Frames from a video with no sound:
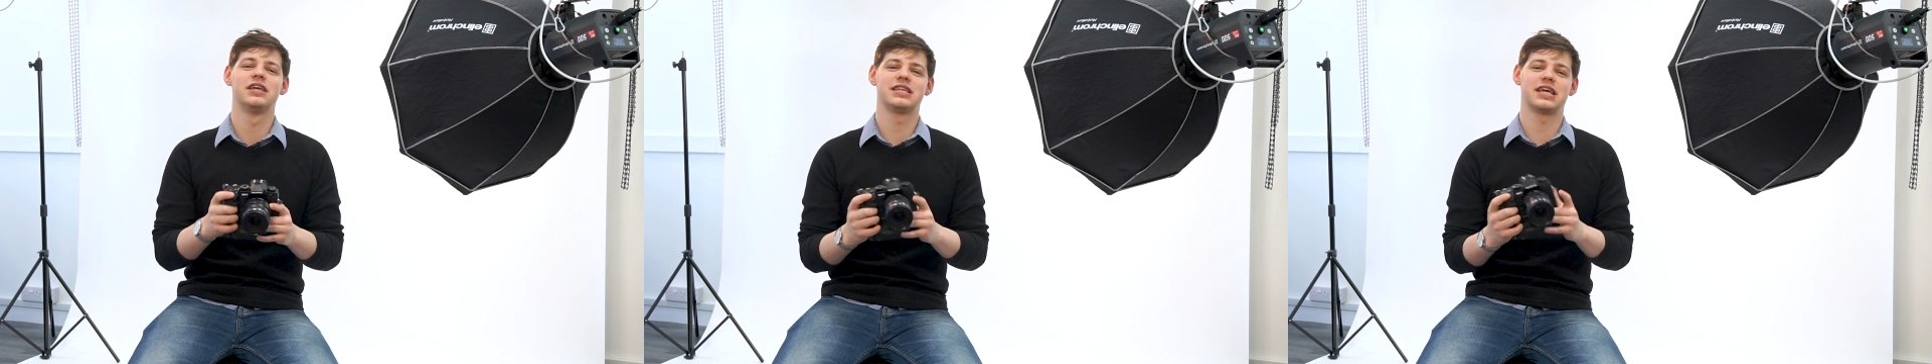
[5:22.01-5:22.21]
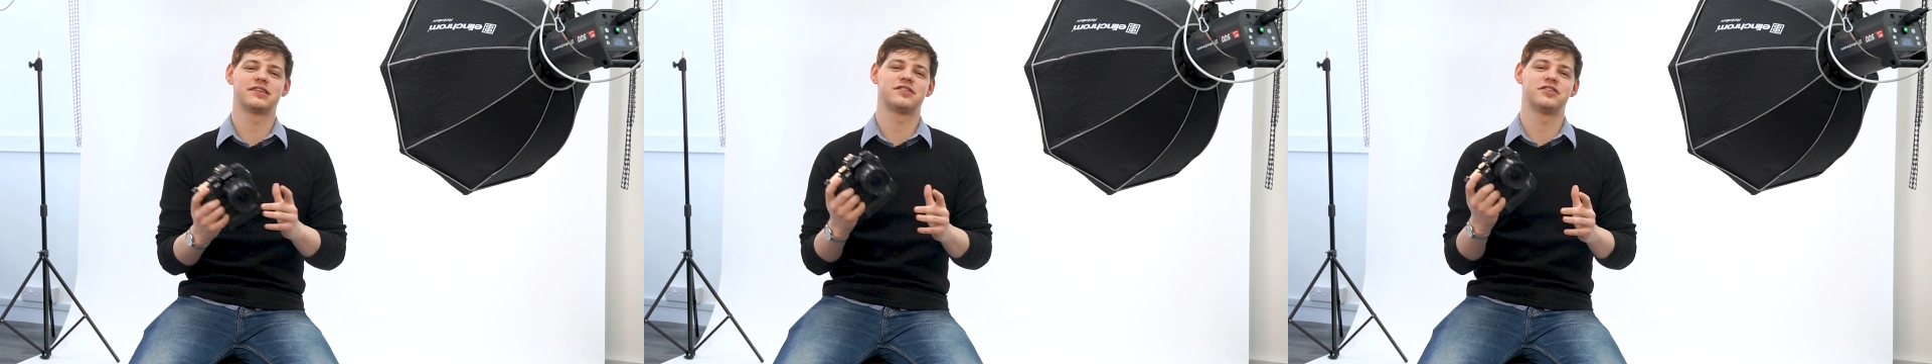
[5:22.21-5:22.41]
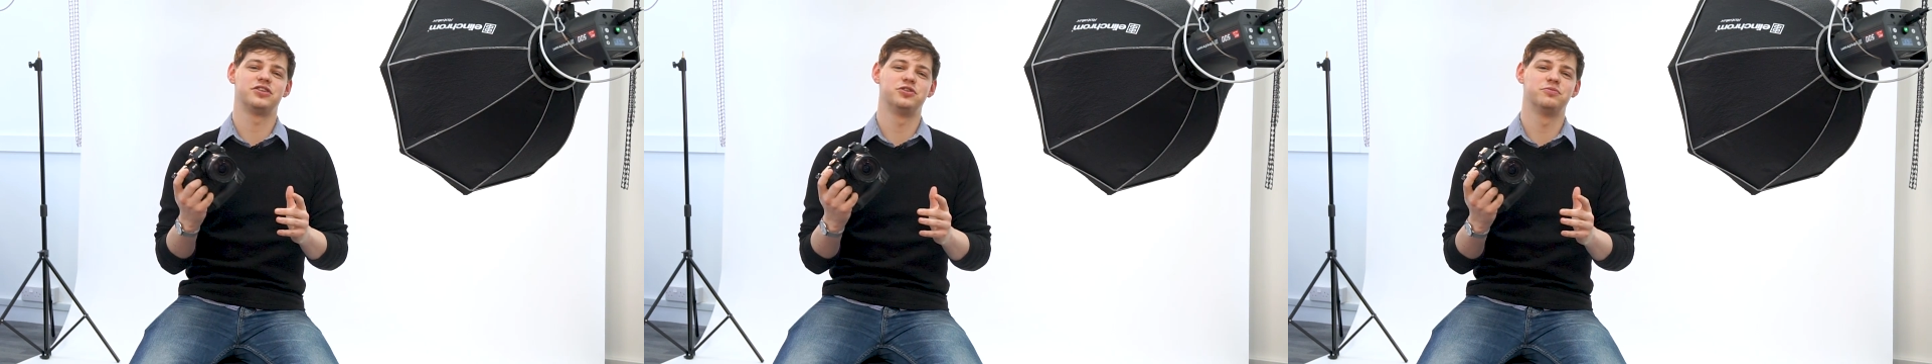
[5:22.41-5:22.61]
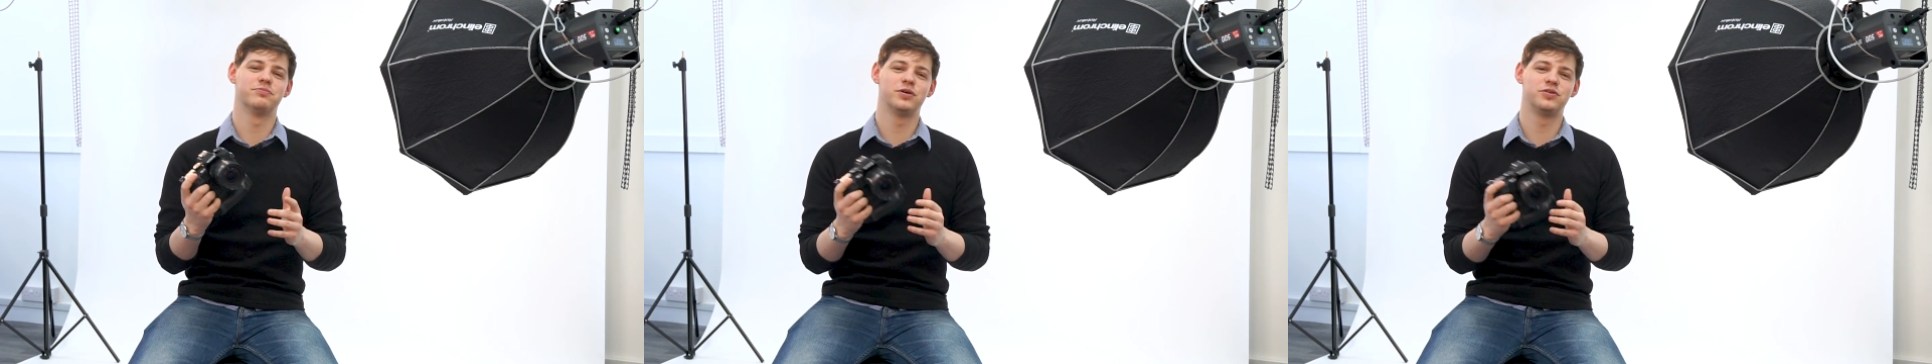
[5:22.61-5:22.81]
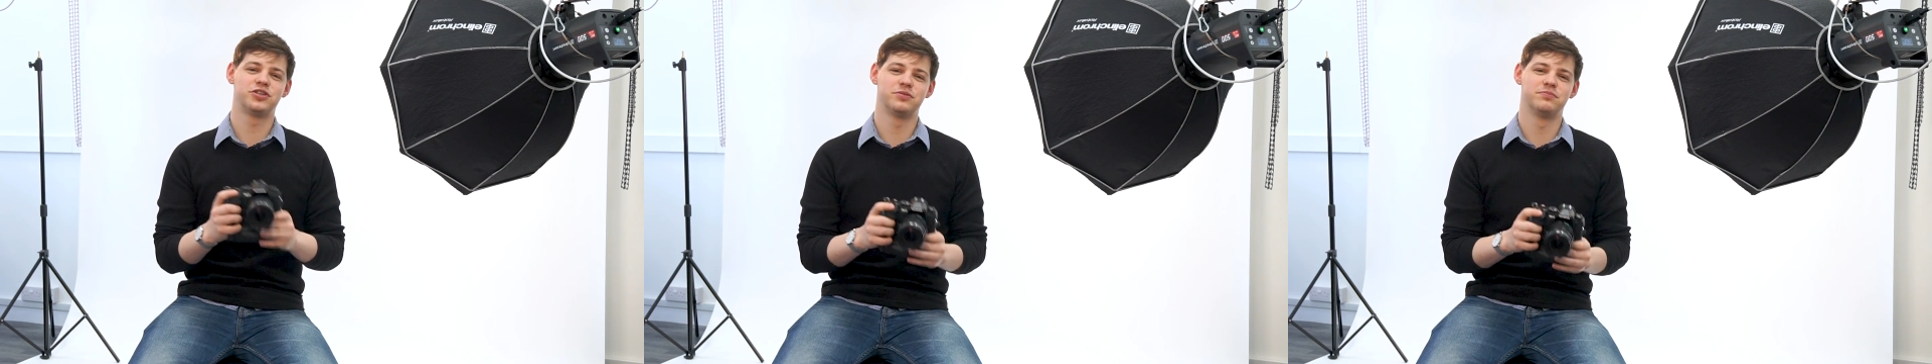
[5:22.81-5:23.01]
thanks to the new
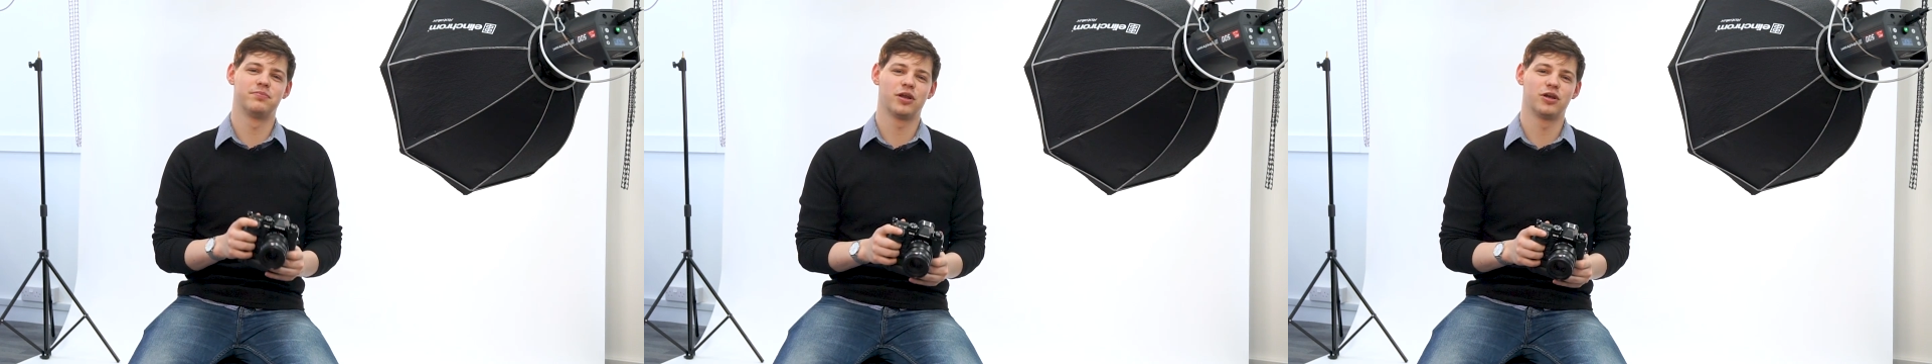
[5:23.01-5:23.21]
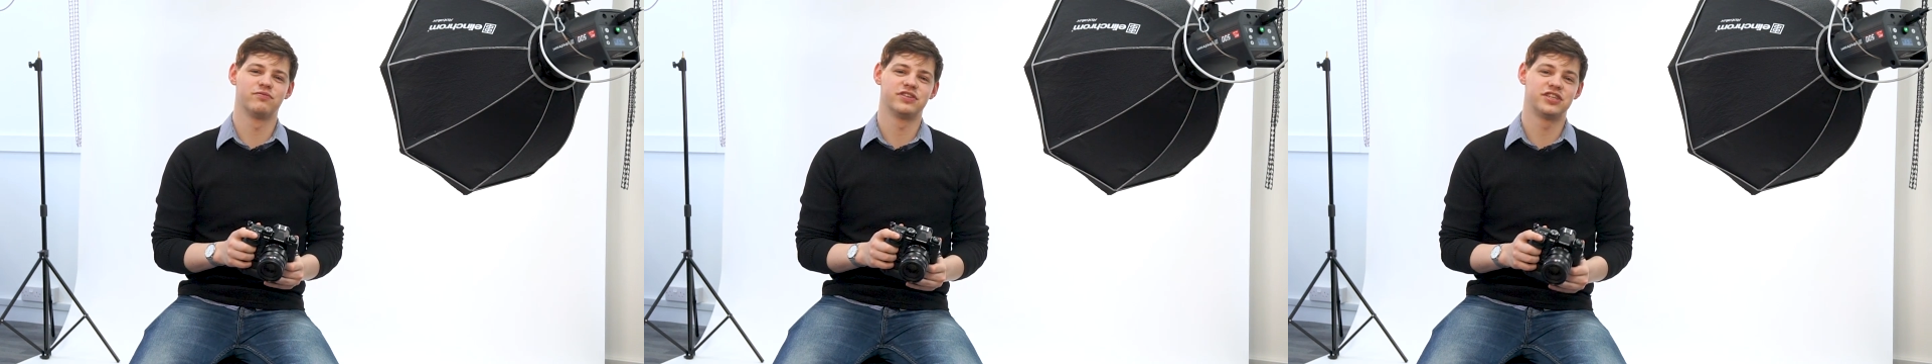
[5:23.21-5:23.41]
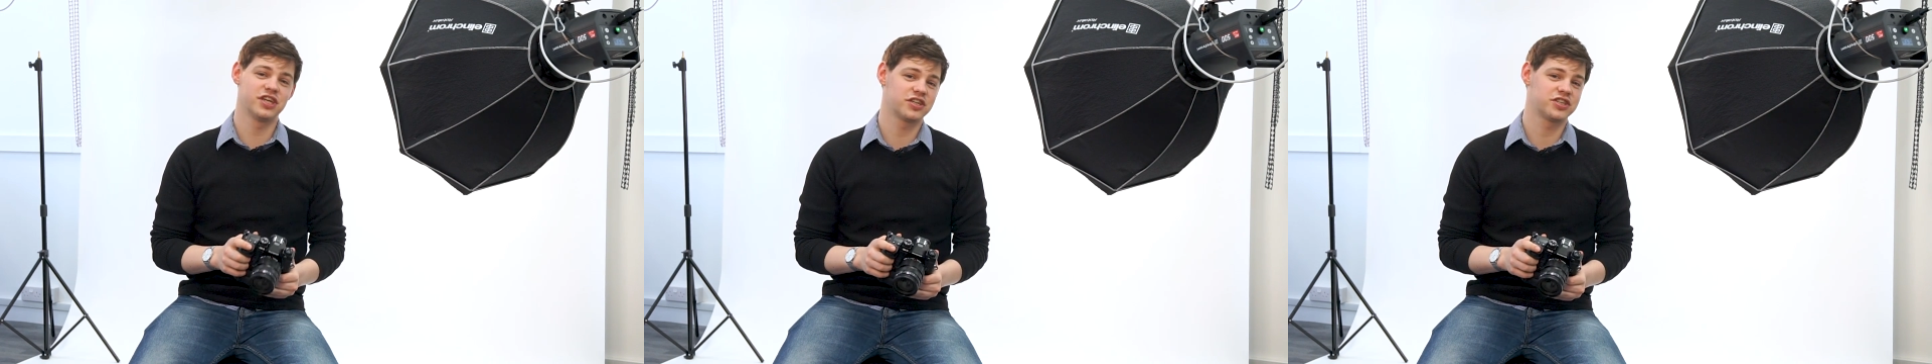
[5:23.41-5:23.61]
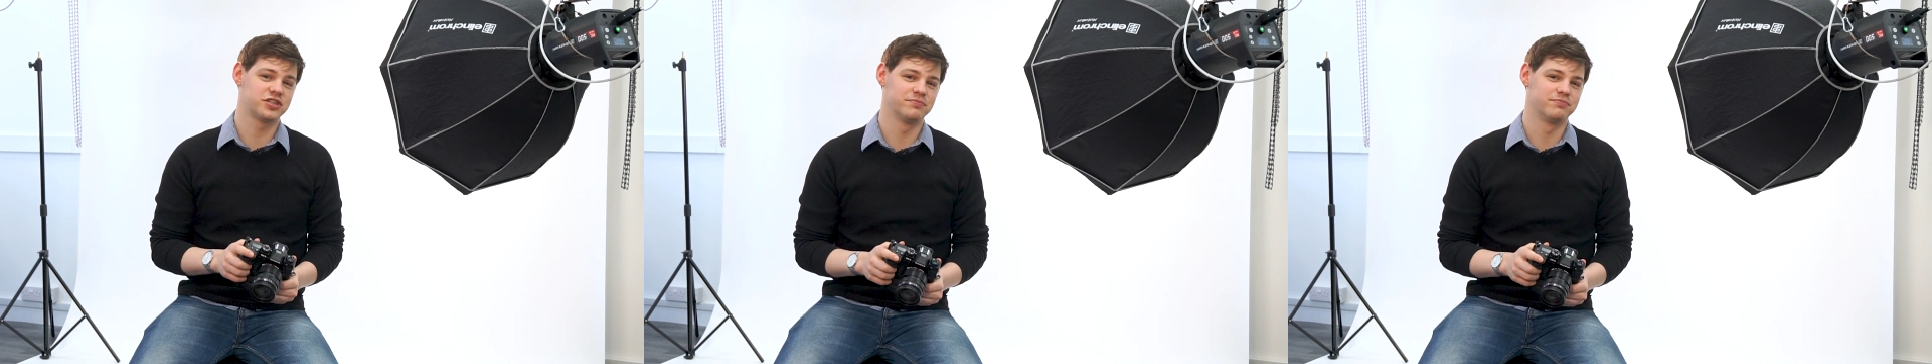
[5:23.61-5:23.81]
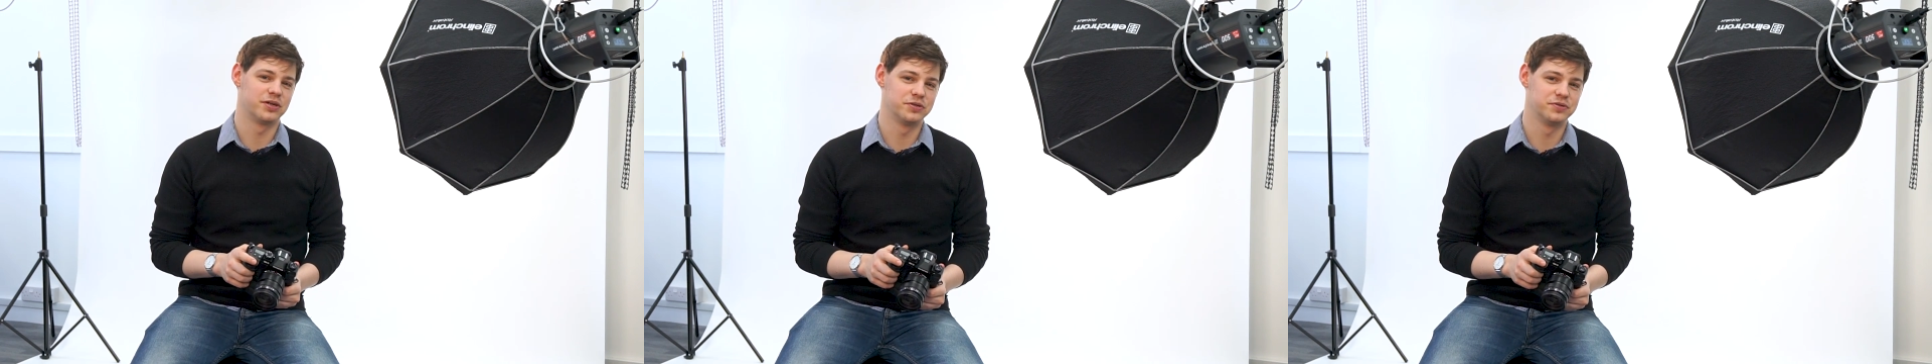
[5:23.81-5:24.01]
motion blur
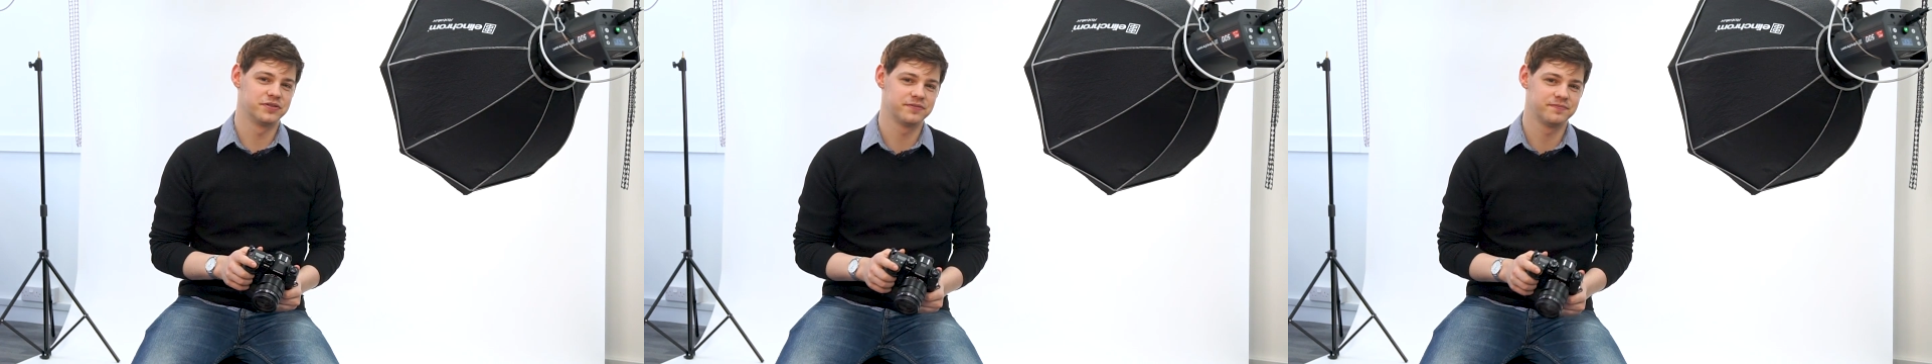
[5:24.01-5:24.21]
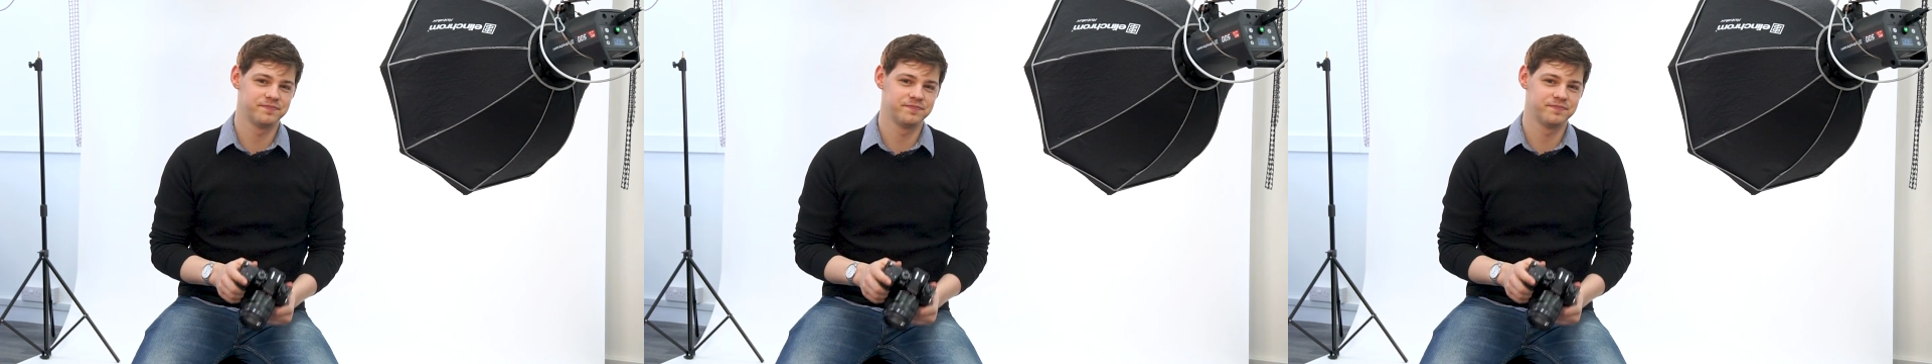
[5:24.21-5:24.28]
reduction mode.